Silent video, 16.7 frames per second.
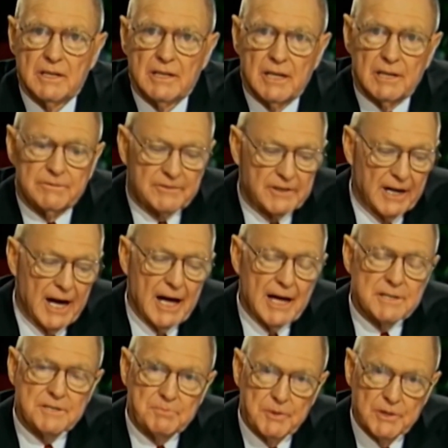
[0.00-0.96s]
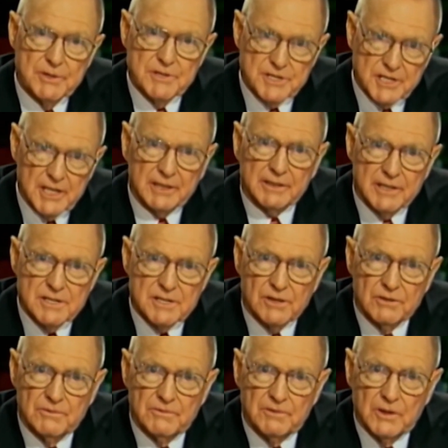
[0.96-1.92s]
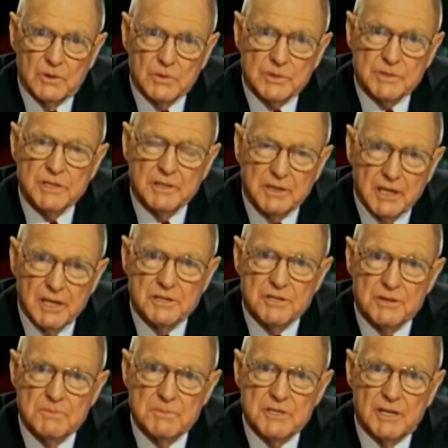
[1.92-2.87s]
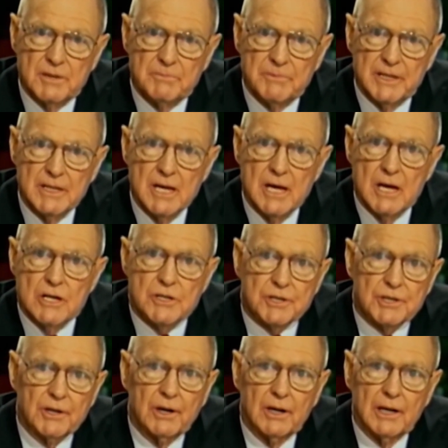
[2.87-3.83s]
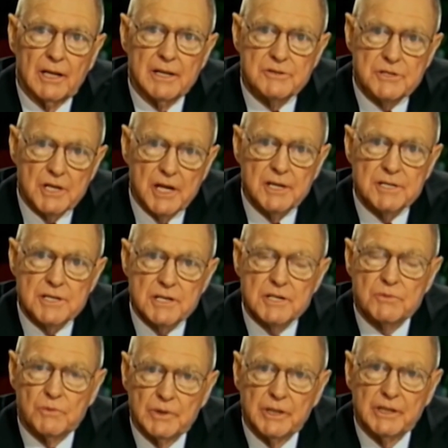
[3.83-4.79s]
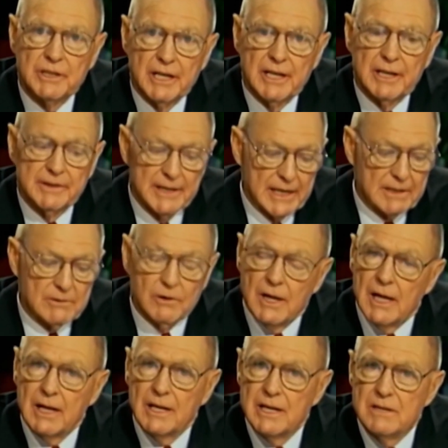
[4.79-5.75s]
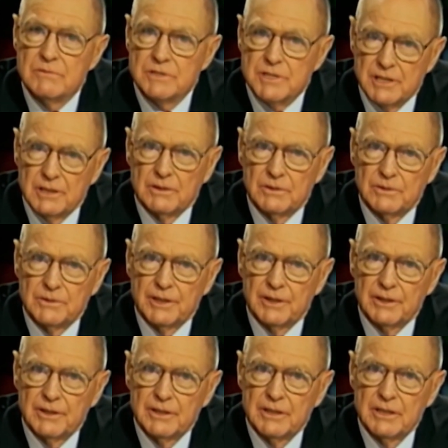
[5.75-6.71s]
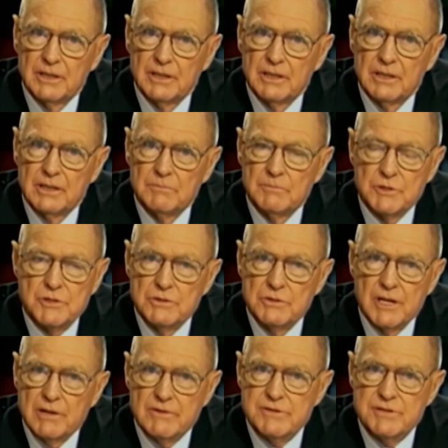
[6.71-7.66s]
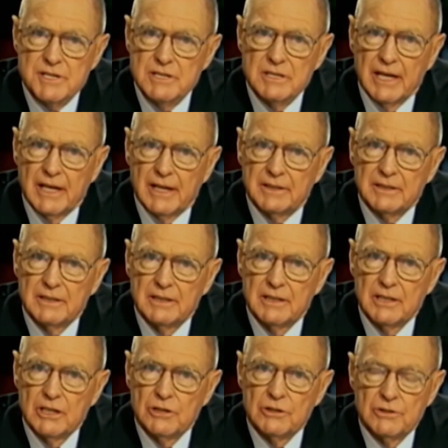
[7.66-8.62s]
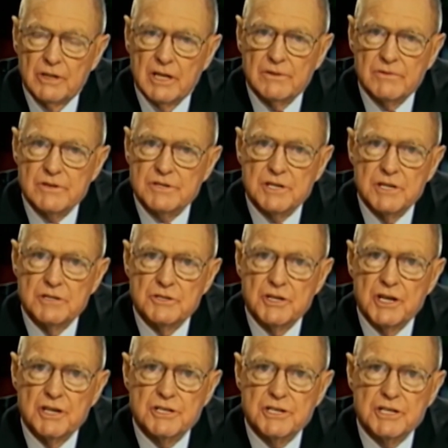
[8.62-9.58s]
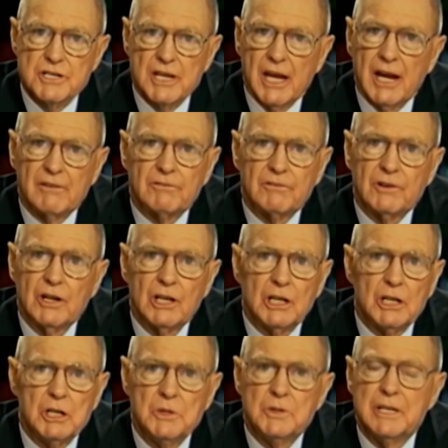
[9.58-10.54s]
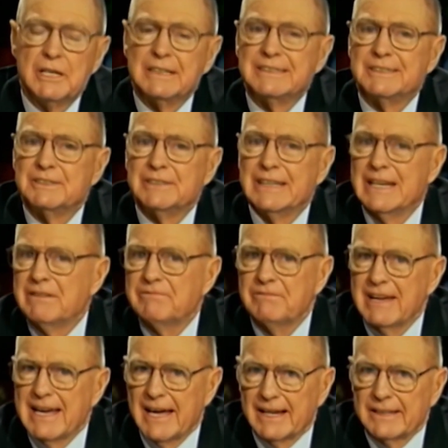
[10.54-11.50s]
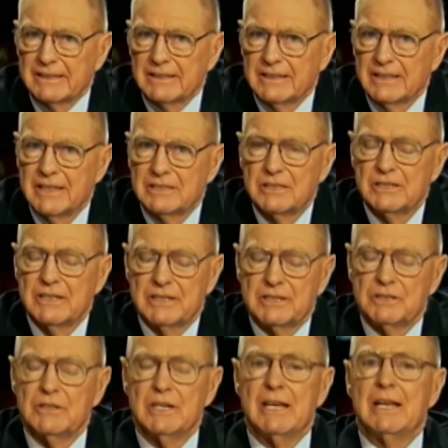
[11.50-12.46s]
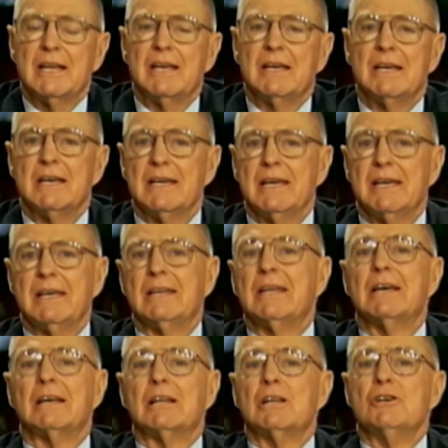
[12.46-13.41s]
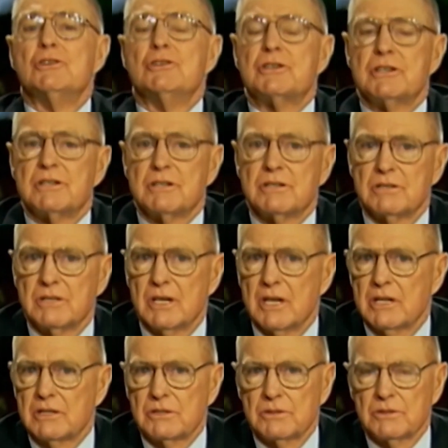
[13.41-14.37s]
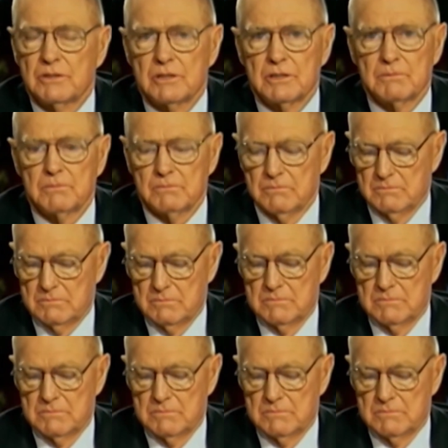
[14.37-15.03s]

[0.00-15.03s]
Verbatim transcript: Now, if God's putting sickness on folks to teach them something, surely Jesus would have done that while he was here on earth. But you never see that. You never see Jesus ever alluding to any fact, to, to any, any allusion to, to the